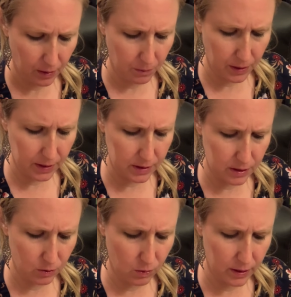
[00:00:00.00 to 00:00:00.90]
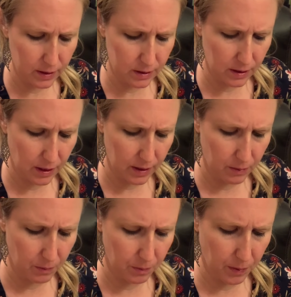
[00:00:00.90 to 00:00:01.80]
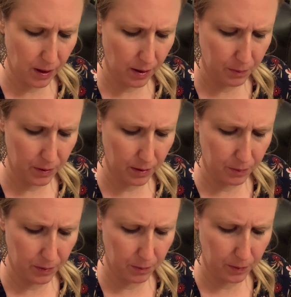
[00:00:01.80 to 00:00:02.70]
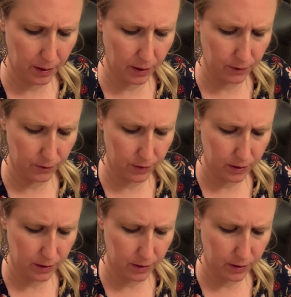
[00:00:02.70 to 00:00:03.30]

But I still want it to kind of pop up above.